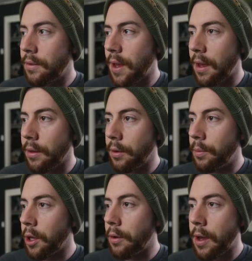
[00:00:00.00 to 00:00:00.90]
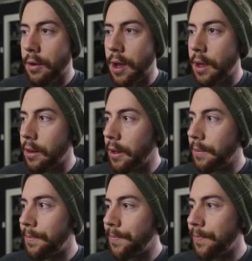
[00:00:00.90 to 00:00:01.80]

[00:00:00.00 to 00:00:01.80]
that little blown out highlight.